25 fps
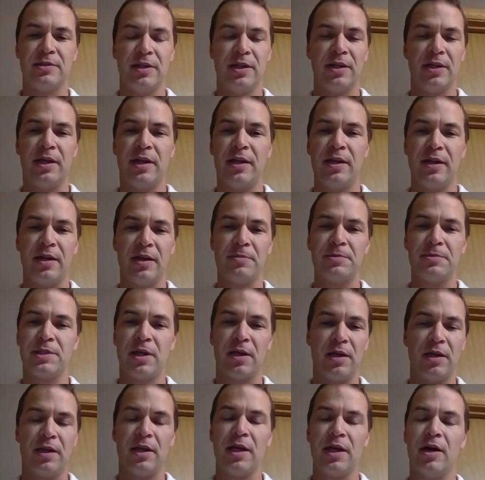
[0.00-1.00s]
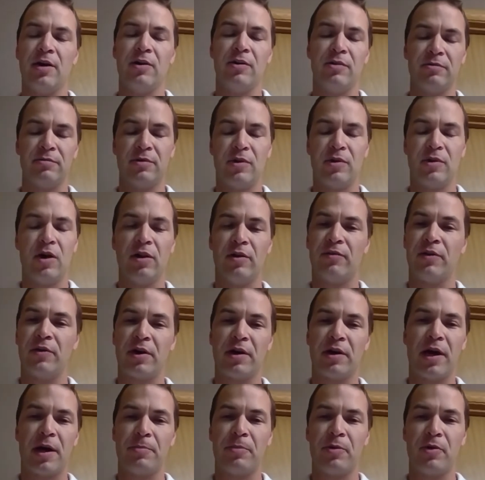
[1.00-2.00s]
It ended up shutting down all of
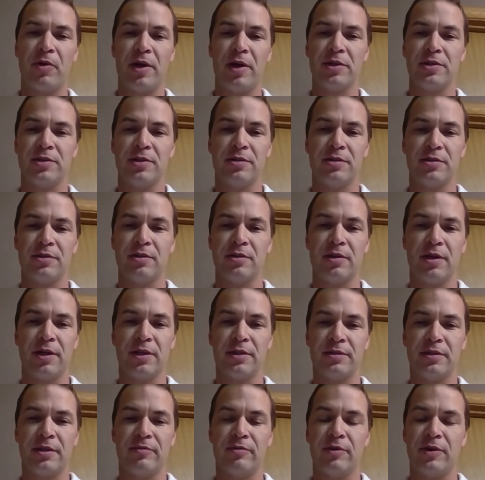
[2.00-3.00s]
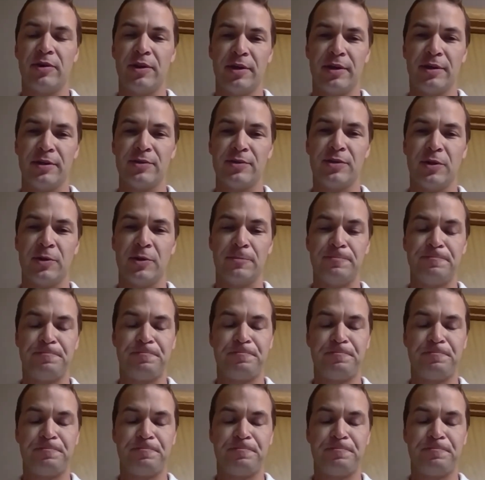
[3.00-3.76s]
our operations across everything. So.